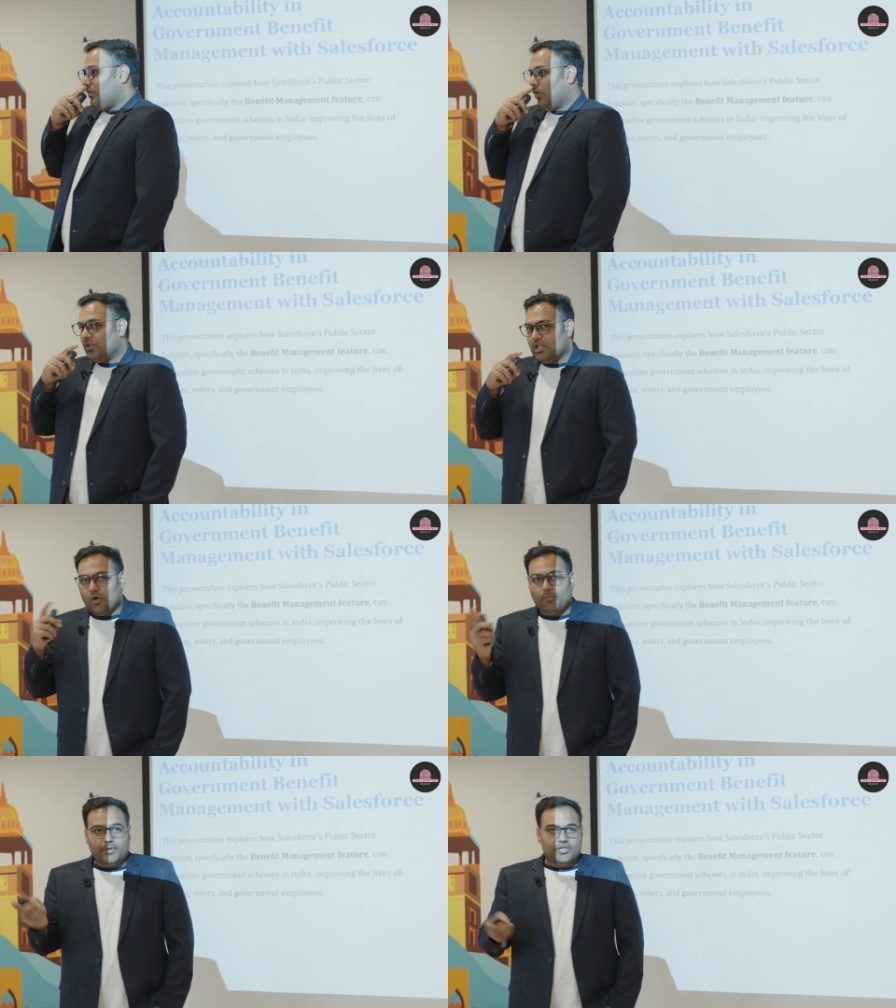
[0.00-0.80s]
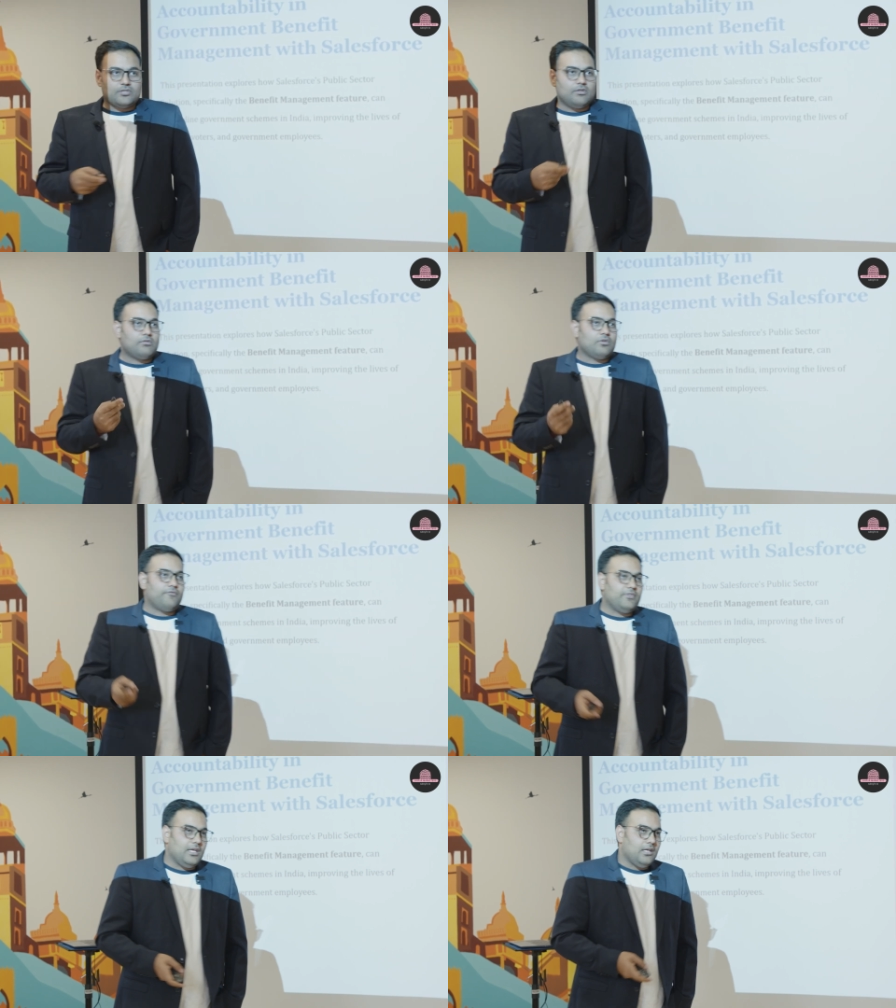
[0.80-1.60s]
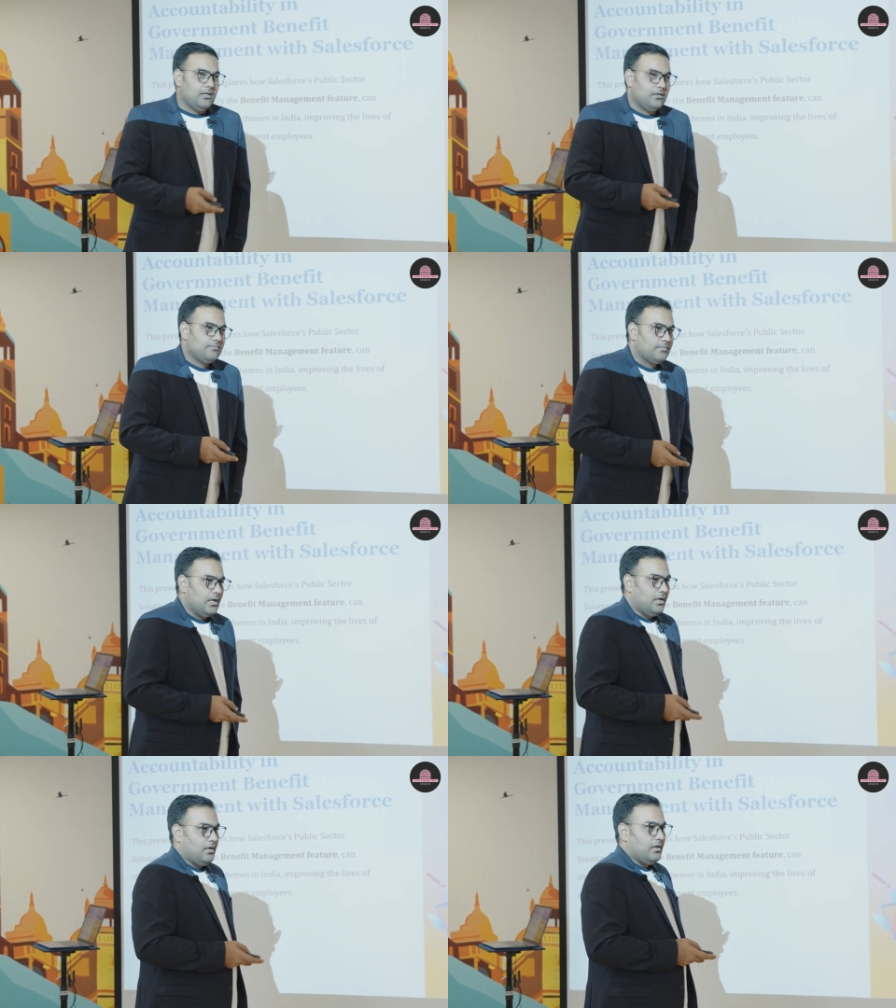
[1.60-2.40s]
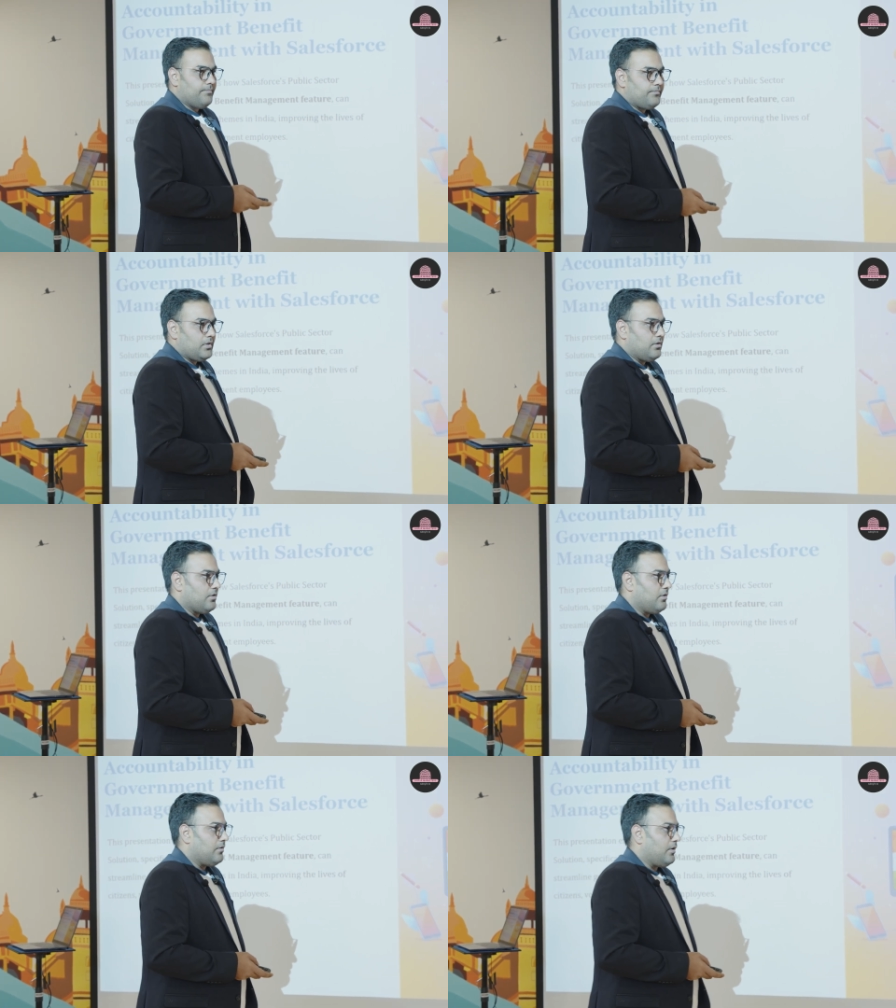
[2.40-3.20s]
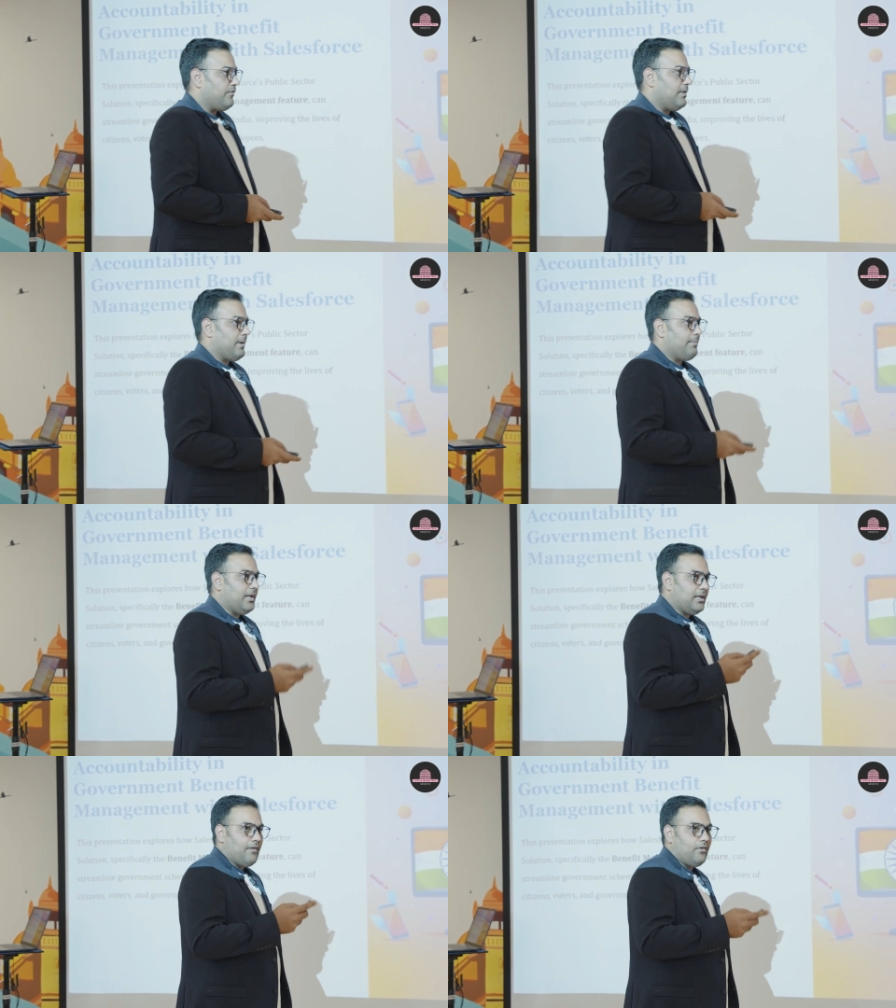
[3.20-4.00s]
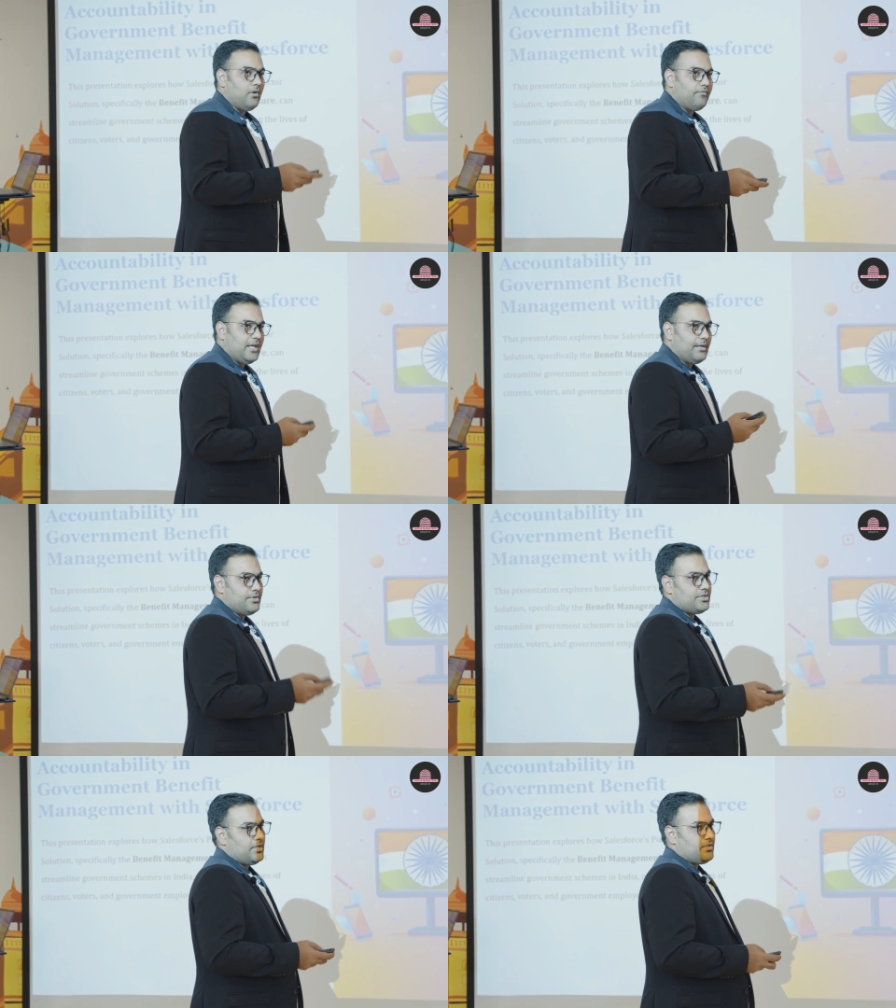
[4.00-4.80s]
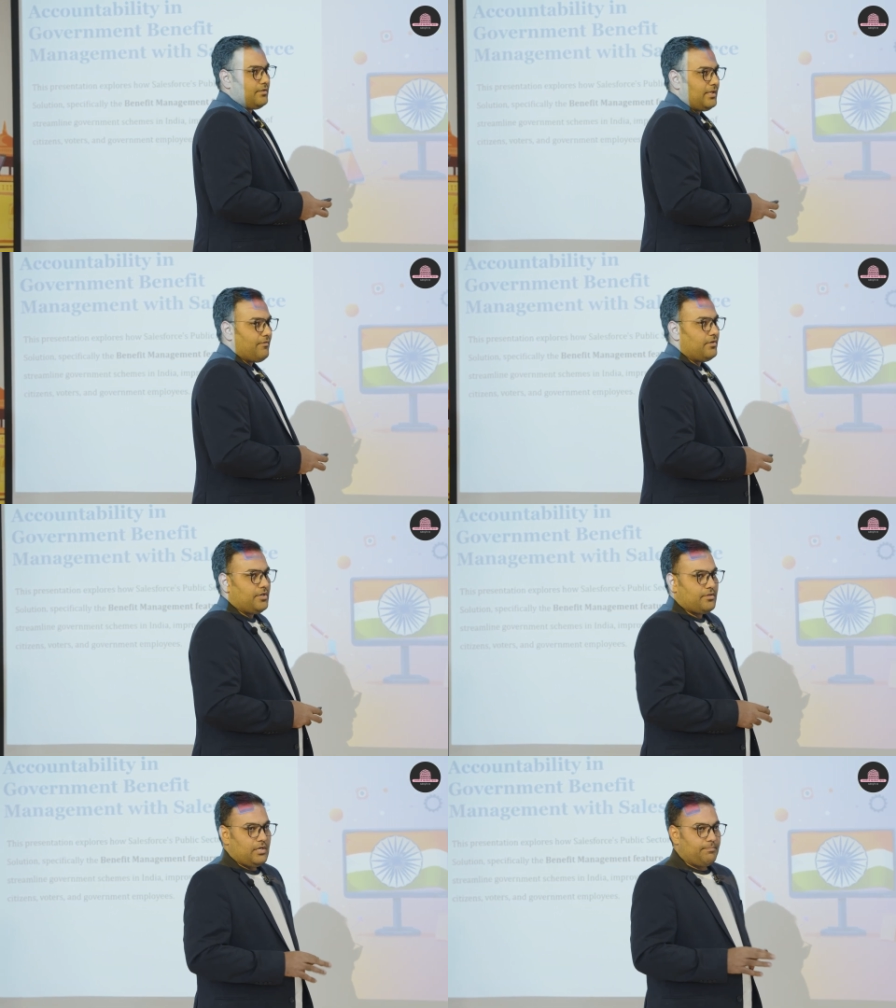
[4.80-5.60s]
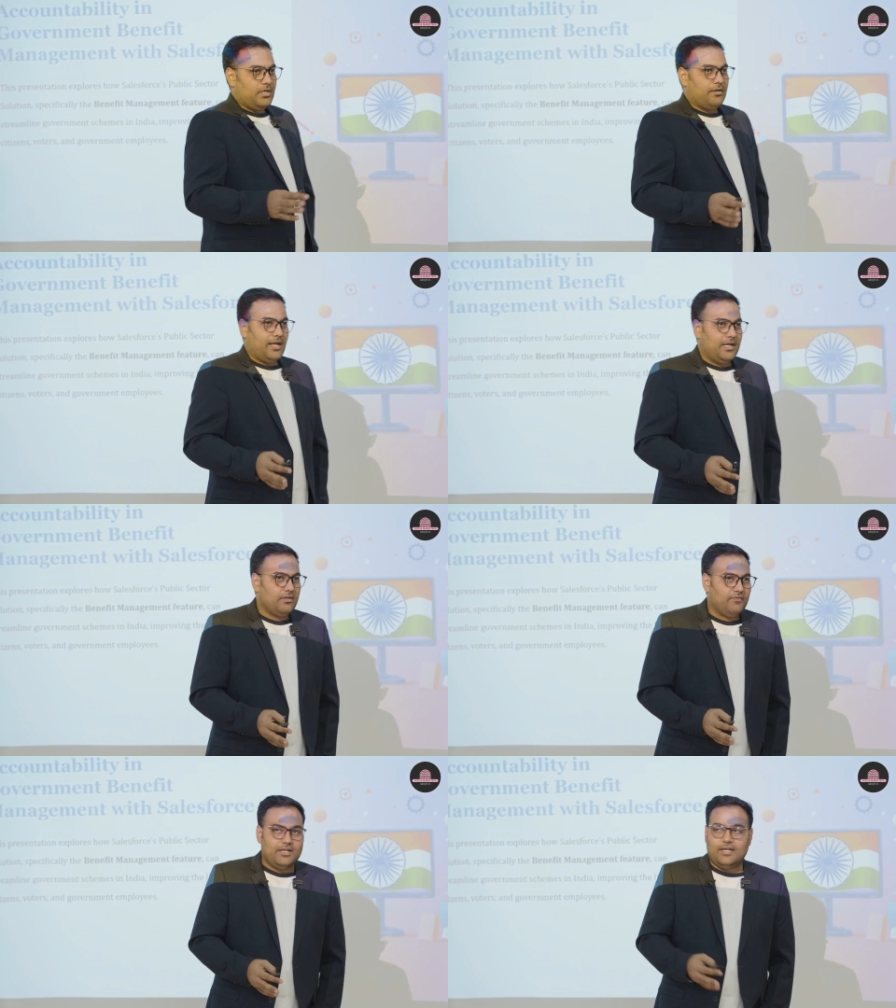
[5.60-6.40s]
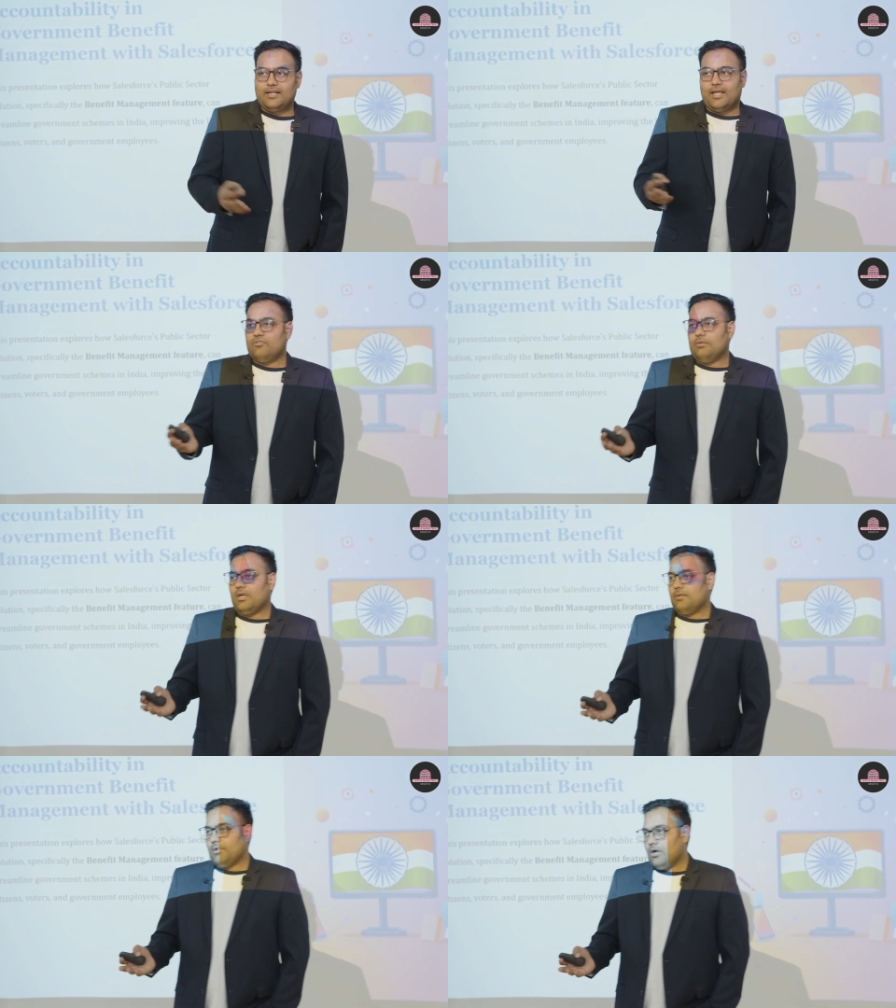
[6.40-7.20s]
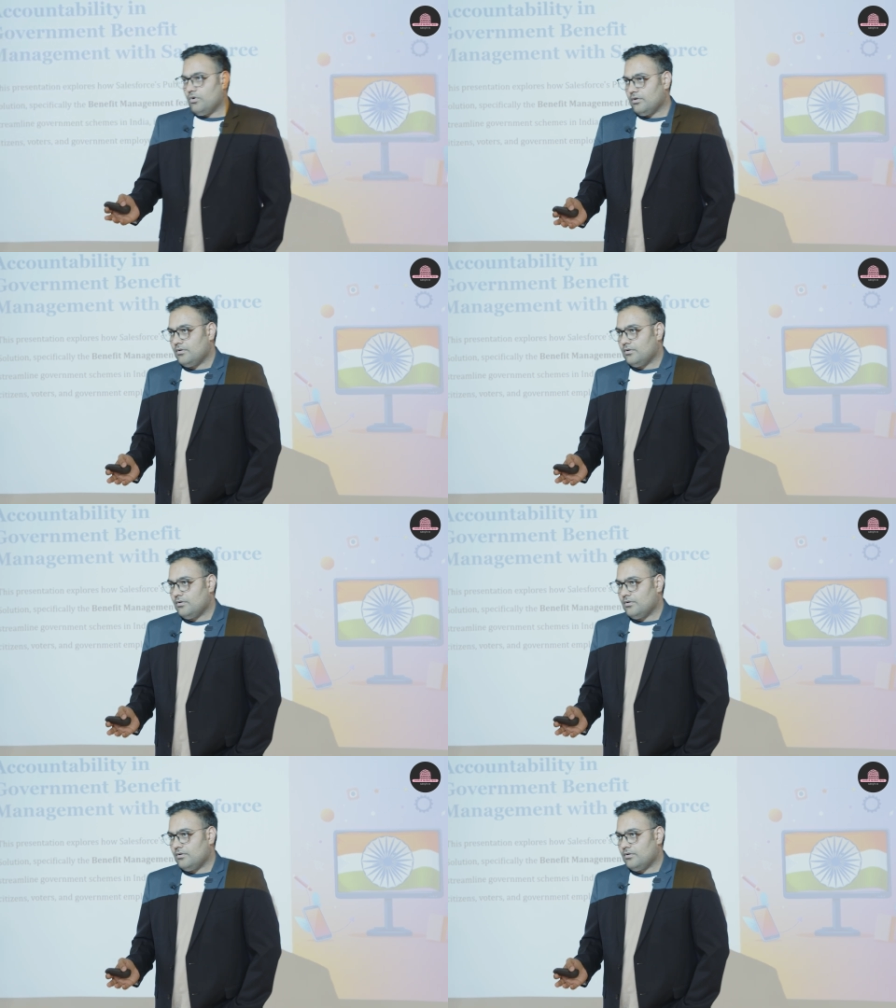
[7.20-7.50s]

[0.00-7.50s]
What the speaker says: all the operations of the of the public level of the administration, they were disrupted, right? We didn't have the manpower,